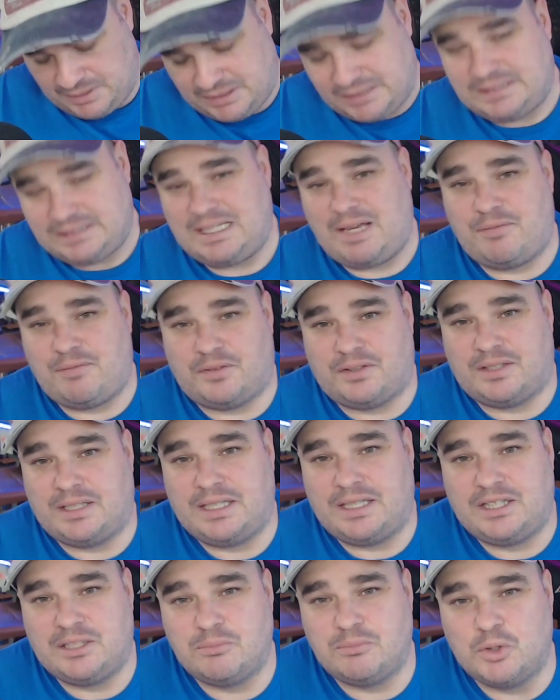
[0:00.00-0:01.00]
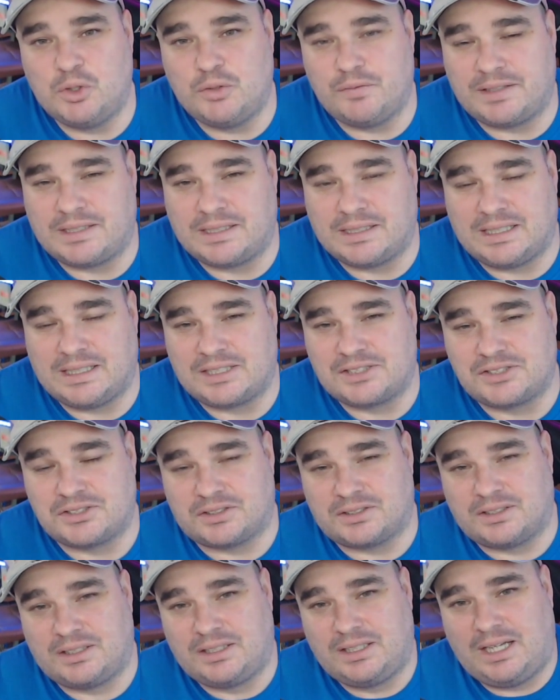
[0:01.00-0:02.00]
7 in the movie
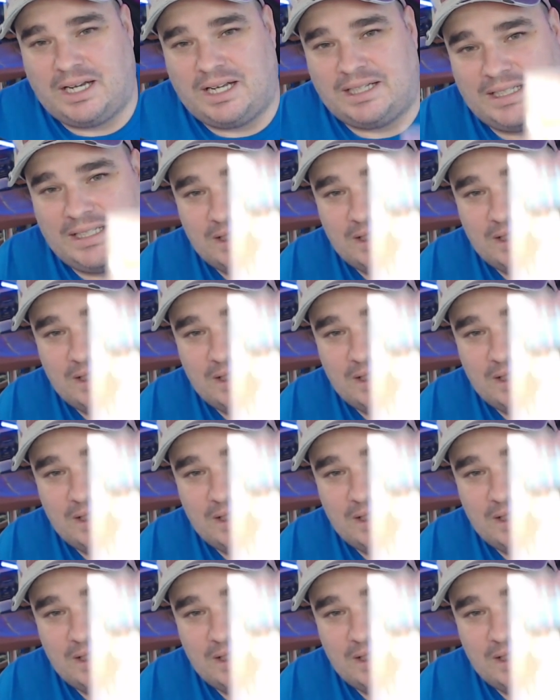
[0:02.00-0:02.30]
collection, and it